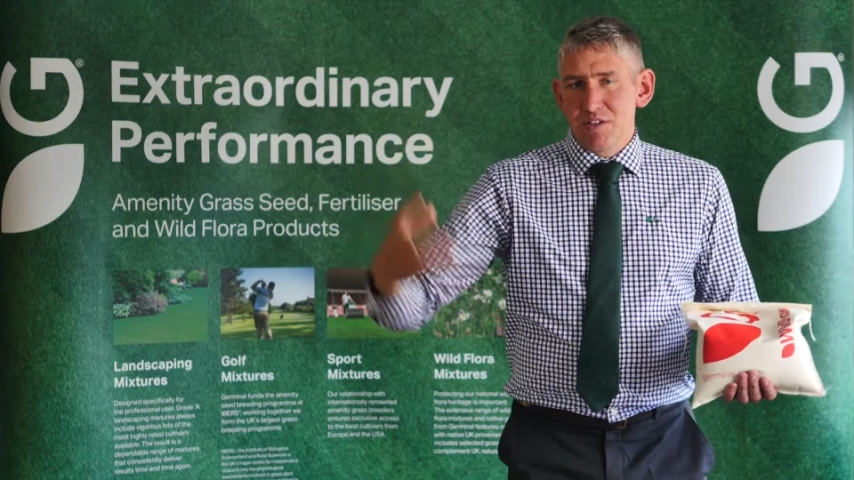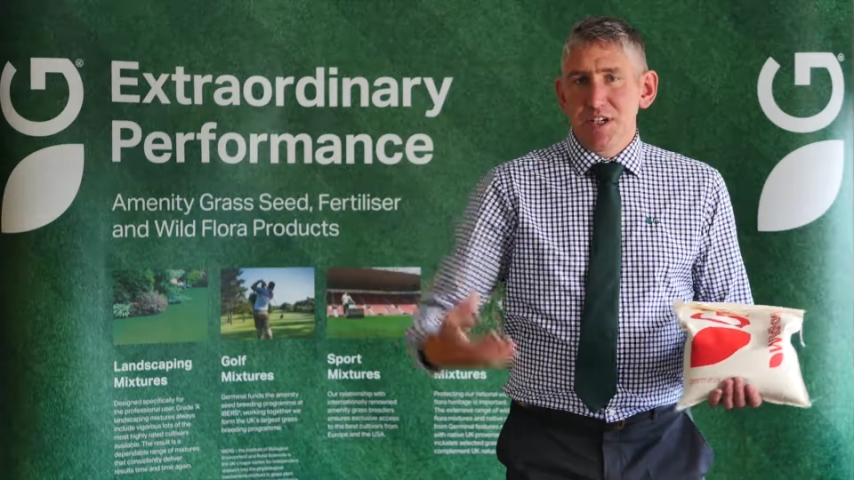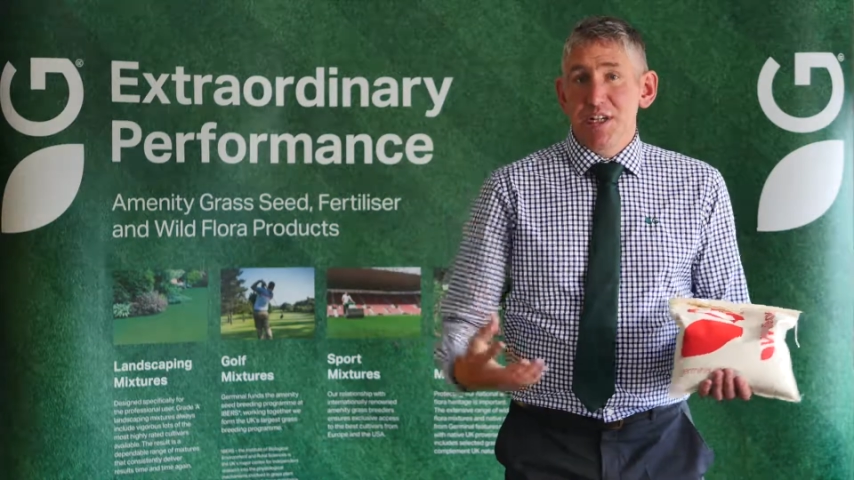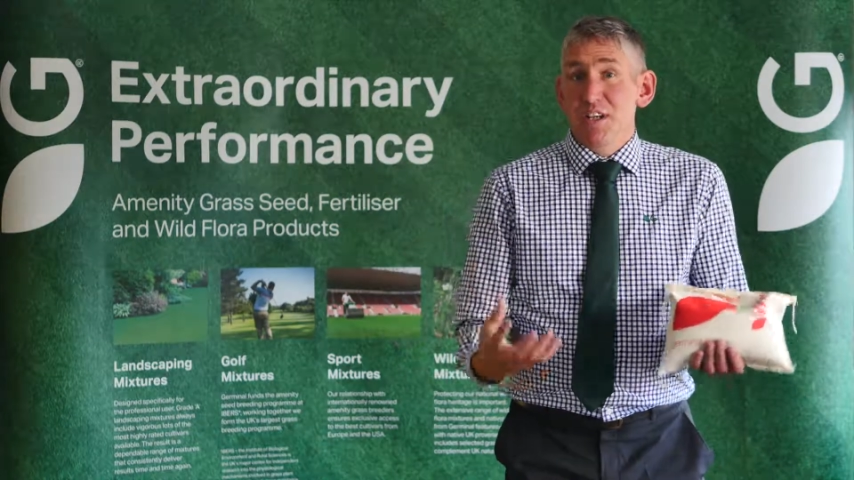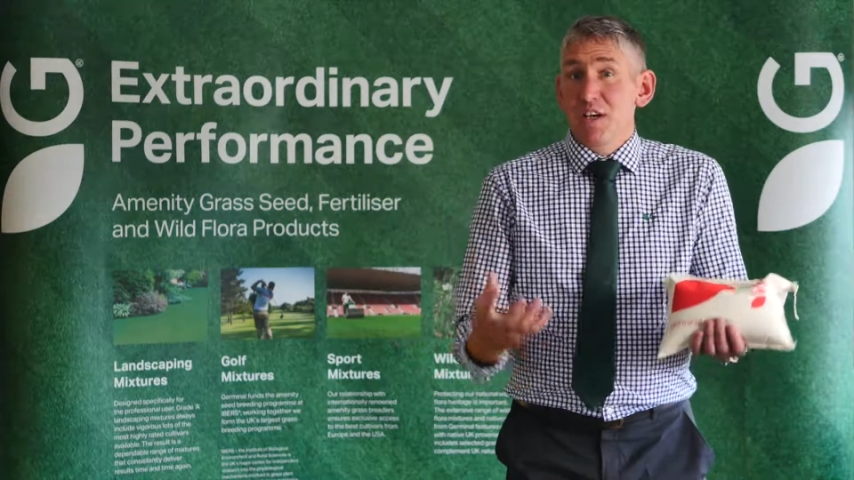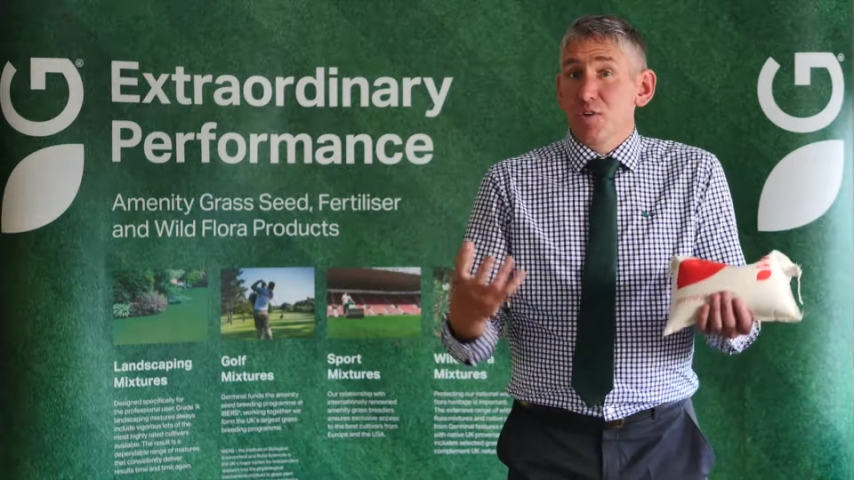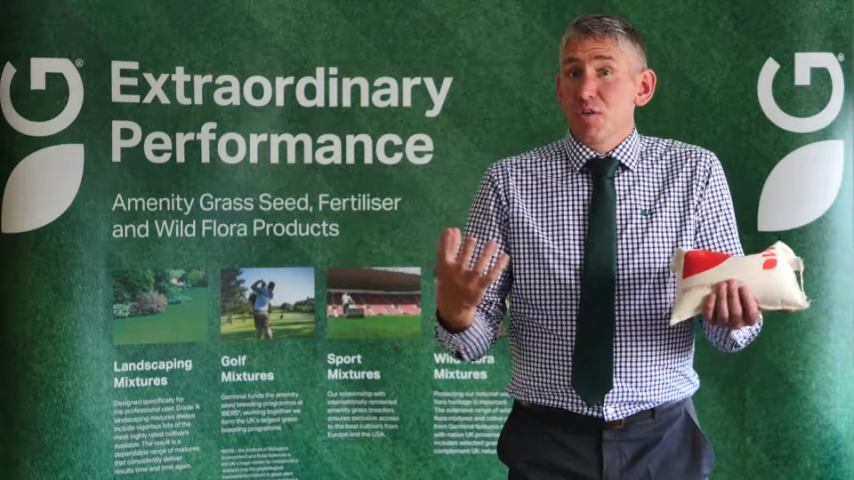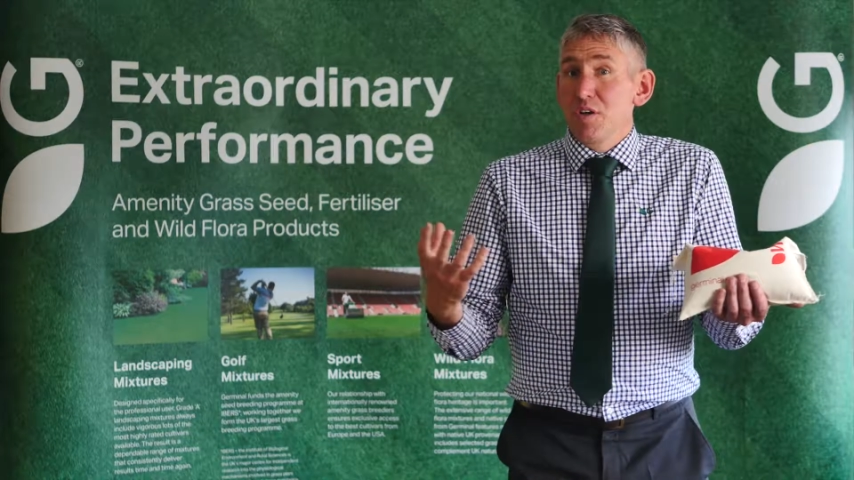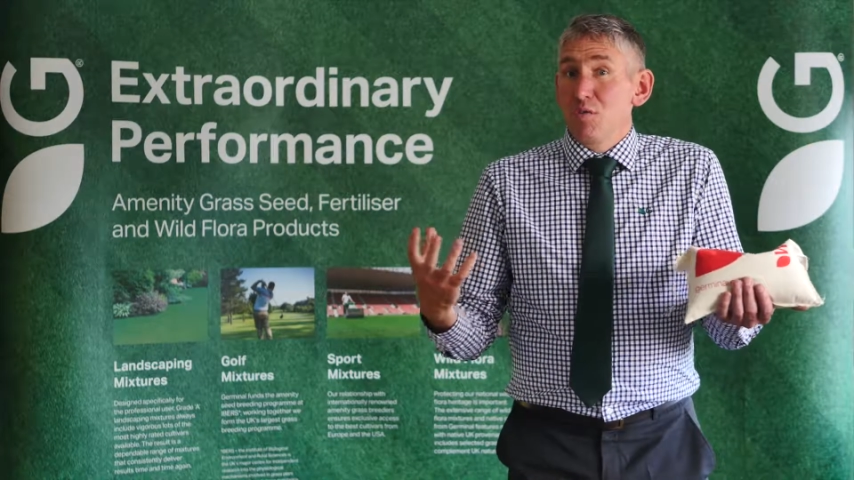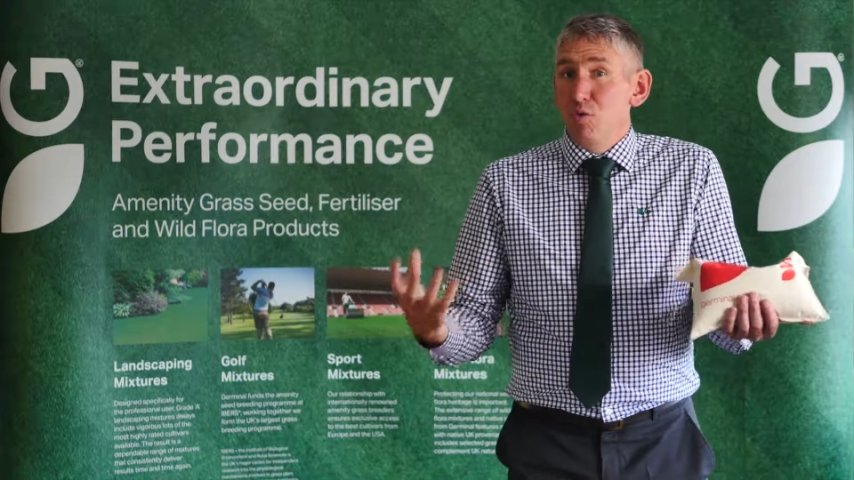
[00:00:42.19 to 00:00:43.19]
needed and a
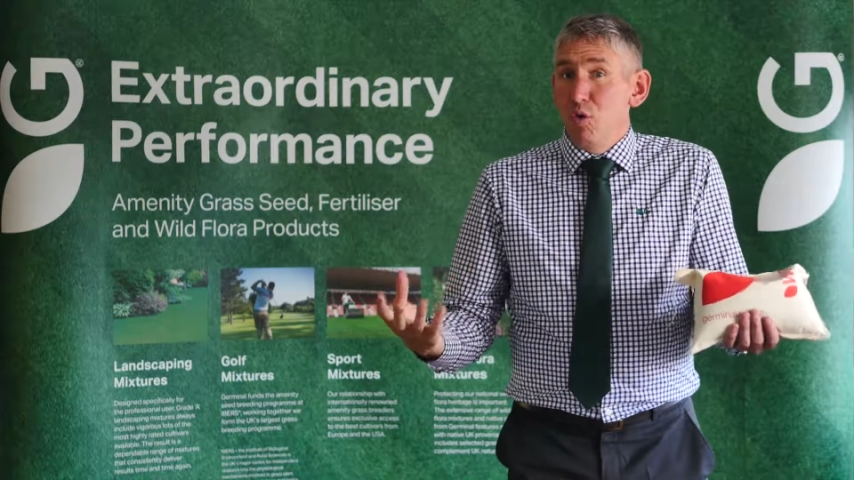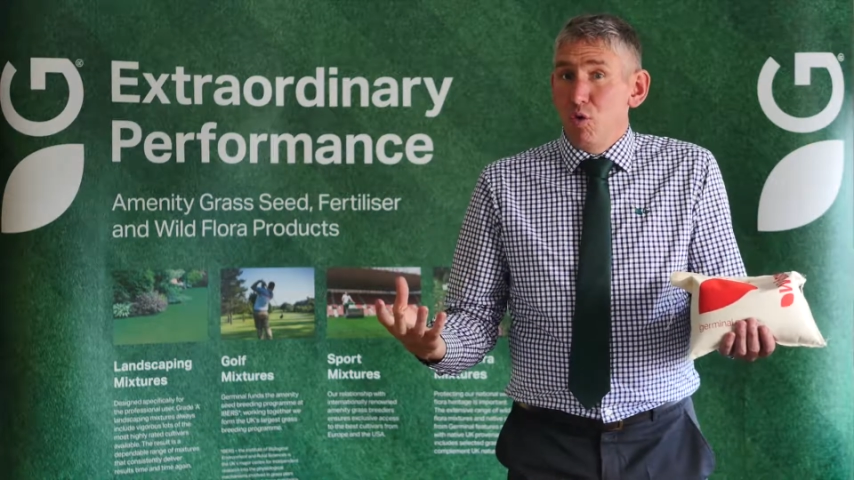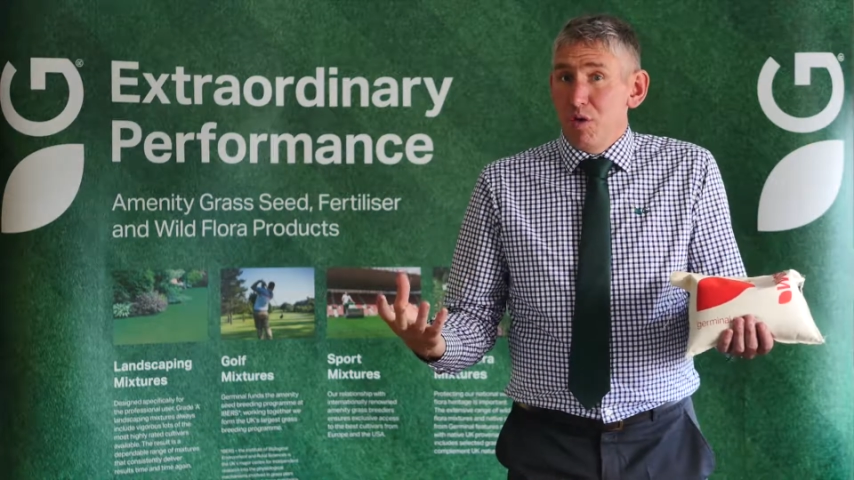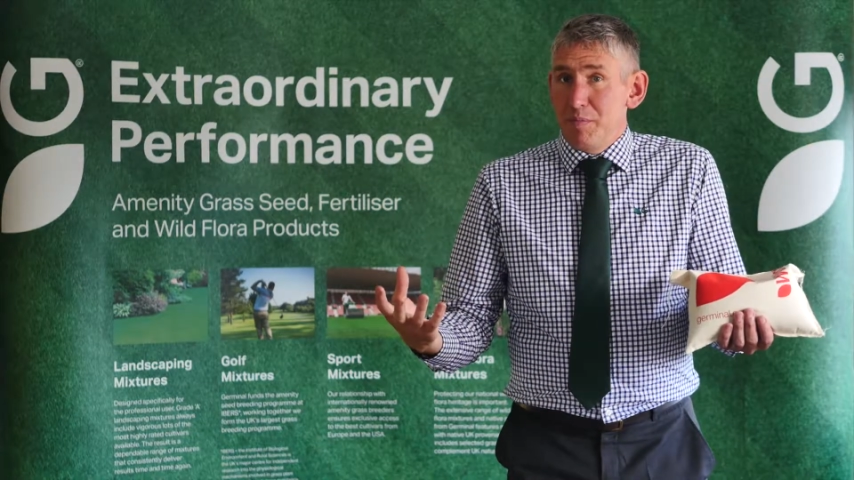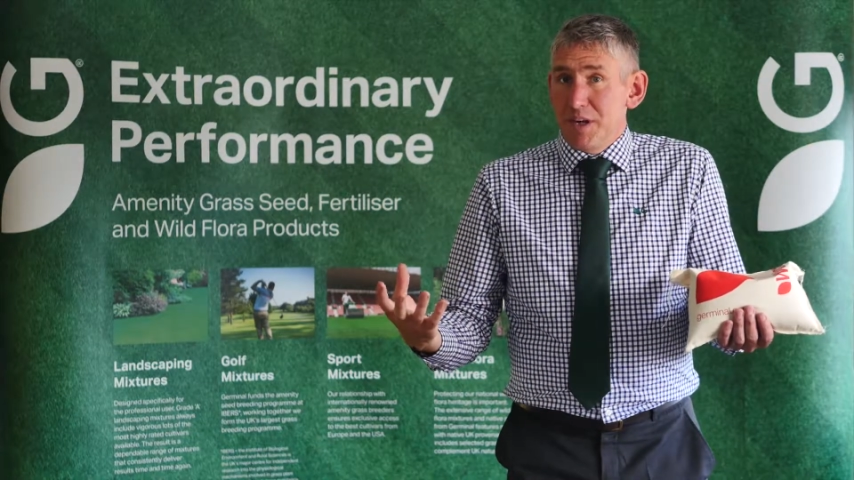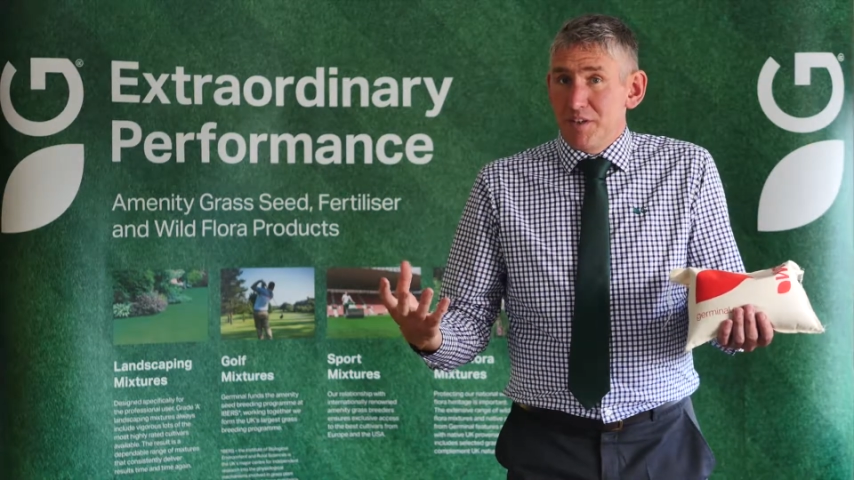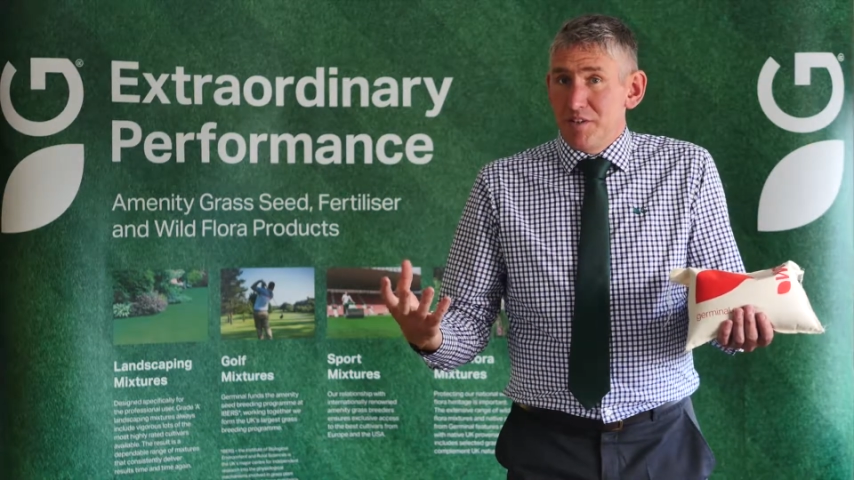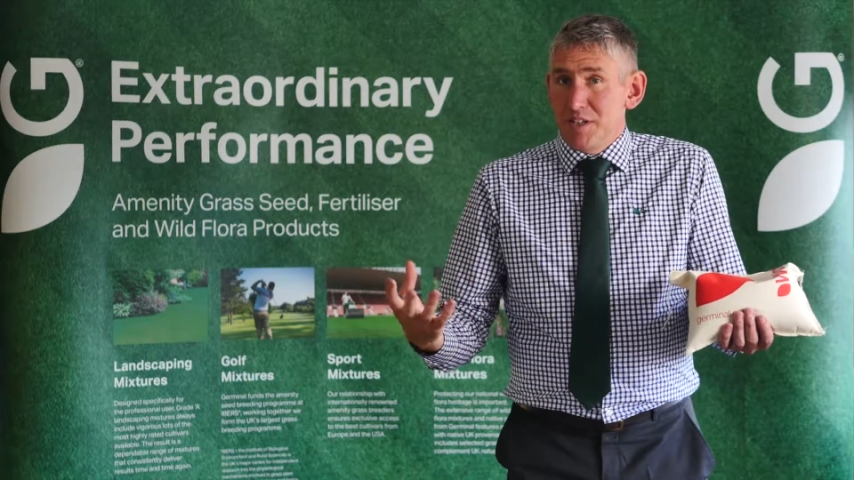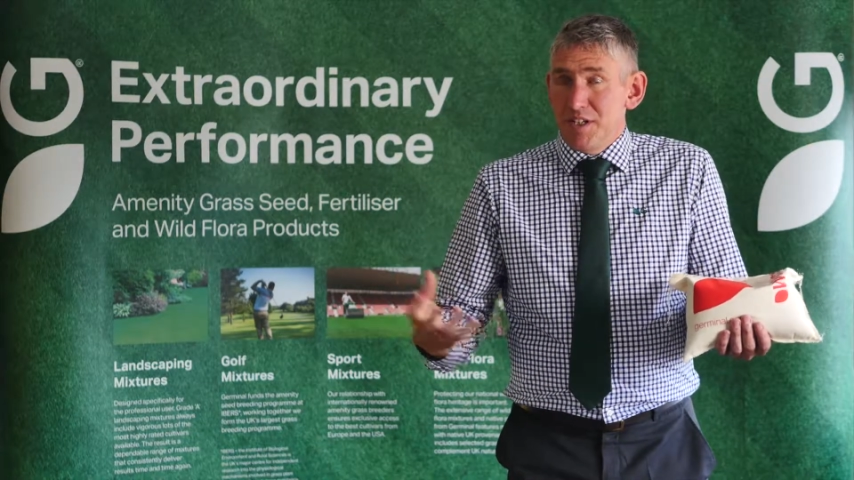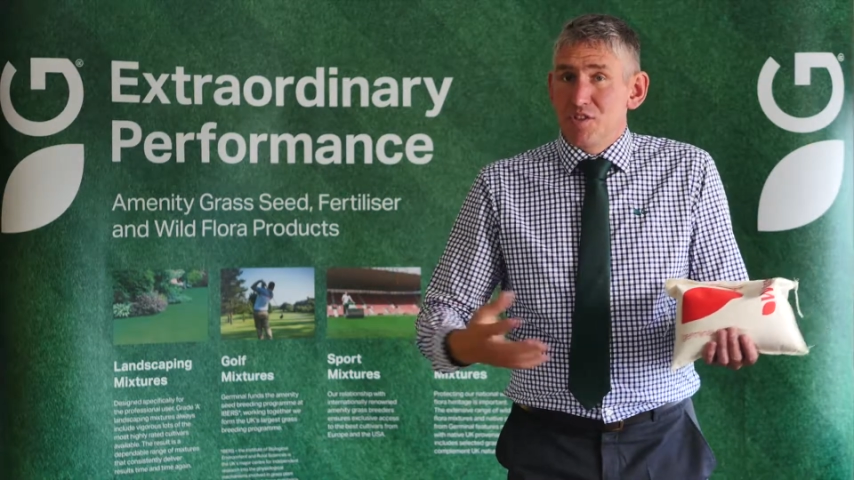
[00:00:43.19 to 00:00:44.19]
great floral impact is
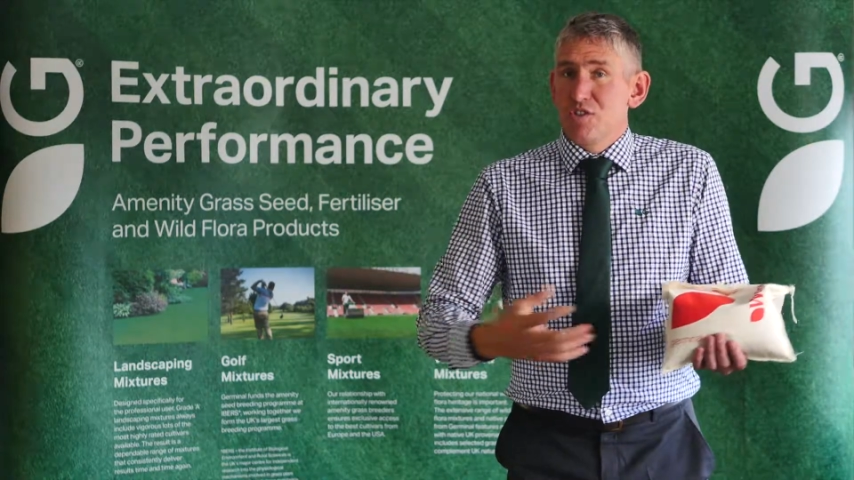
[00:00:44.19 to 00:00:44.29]
needed,